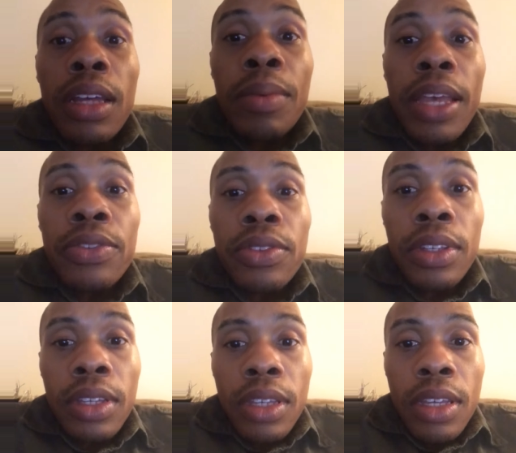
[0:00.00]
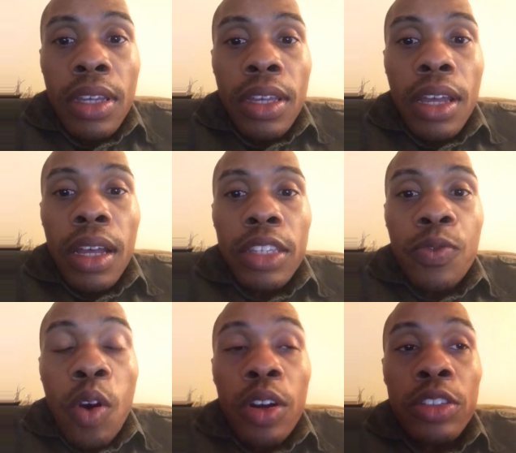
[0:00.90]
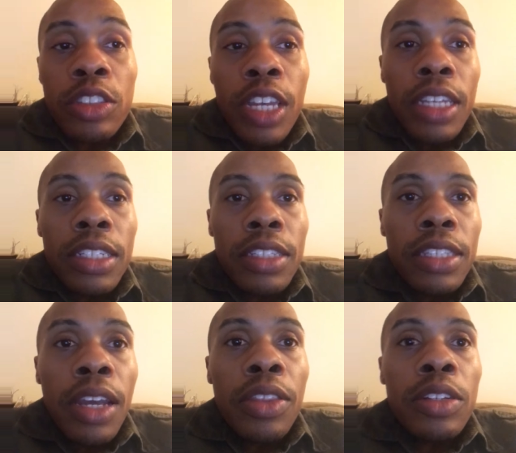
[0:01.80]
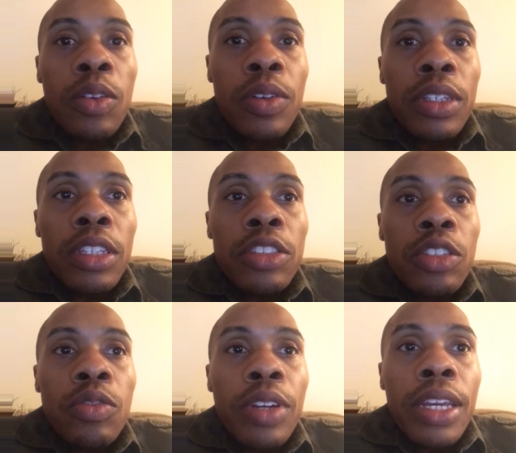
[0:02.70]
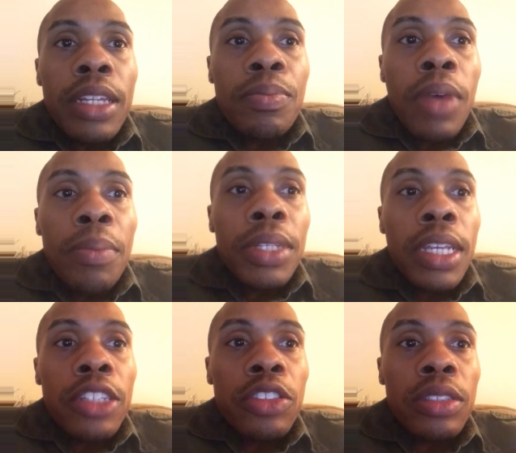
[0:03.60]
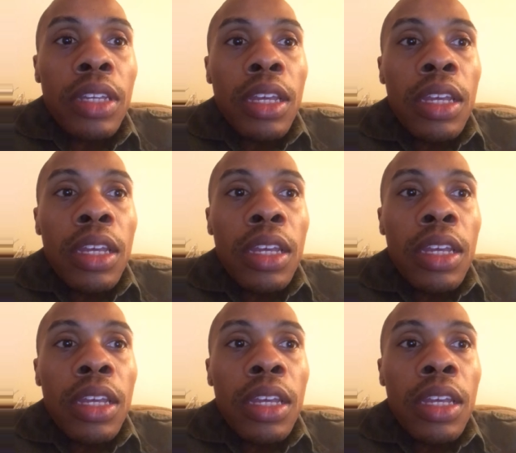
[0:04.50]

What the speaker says: as far as checking to see how they're doing in the general ed population,